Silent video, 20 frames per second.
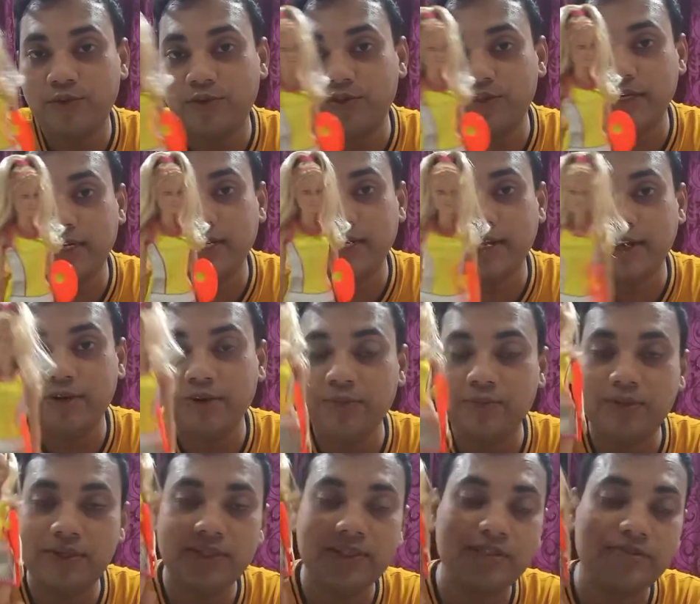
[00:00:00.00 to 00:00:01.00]
439
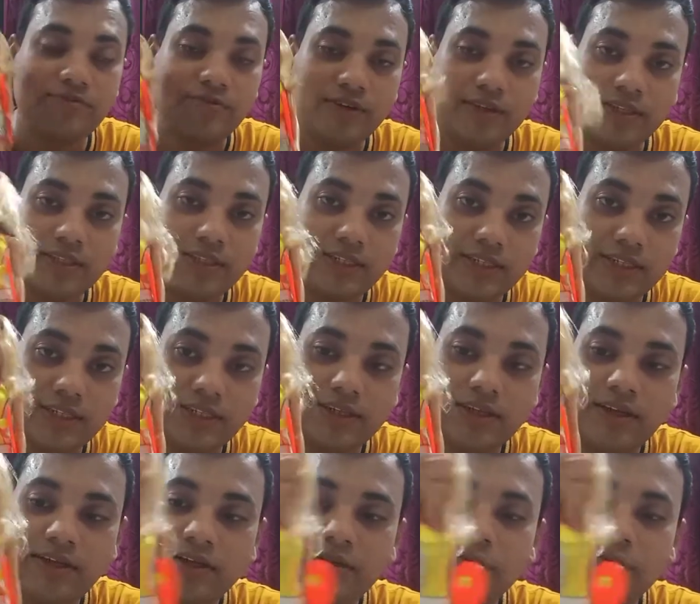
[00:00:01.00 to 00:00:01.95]
rupees, worth it.